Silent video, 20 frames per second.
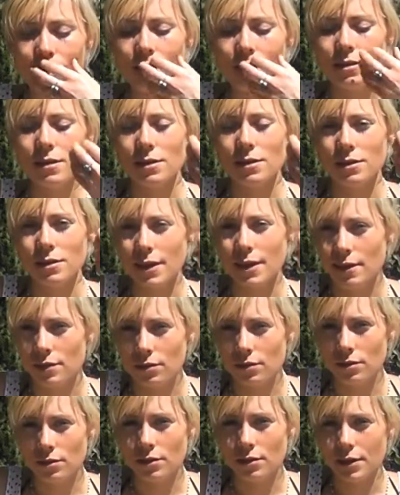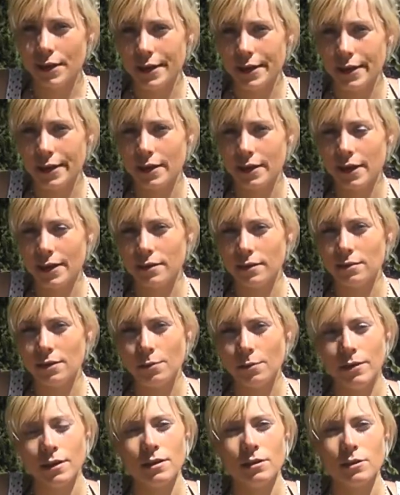Doesn't taste austere like
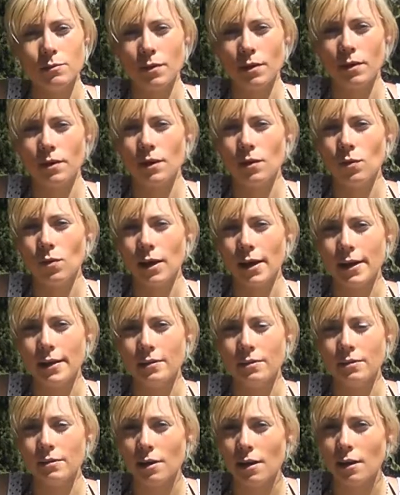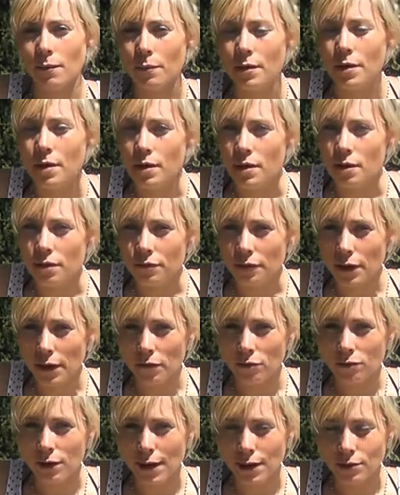some English sparkling wines,
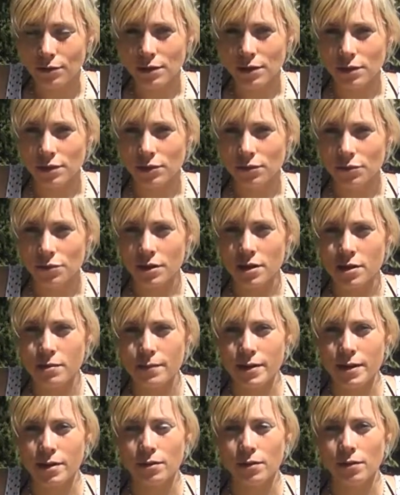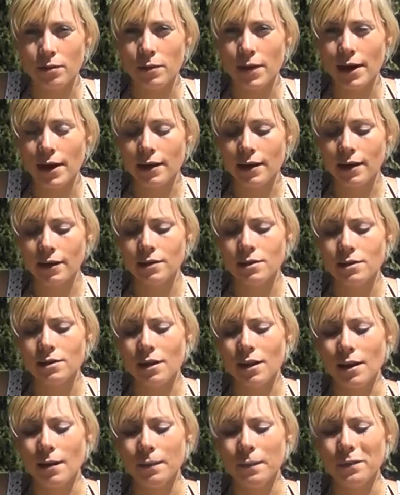very rounded and creamy on the palate,
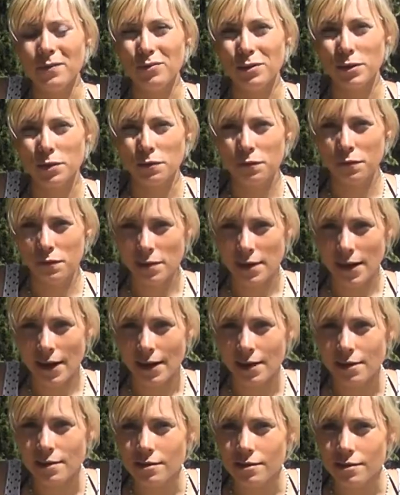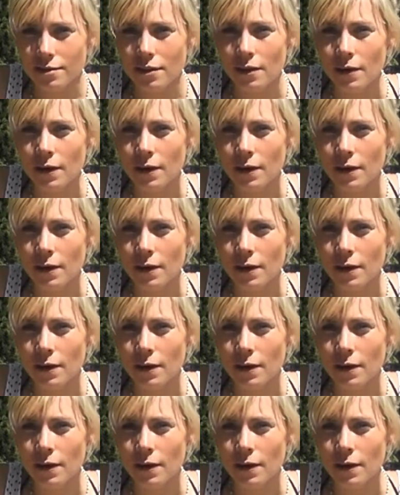real finesse.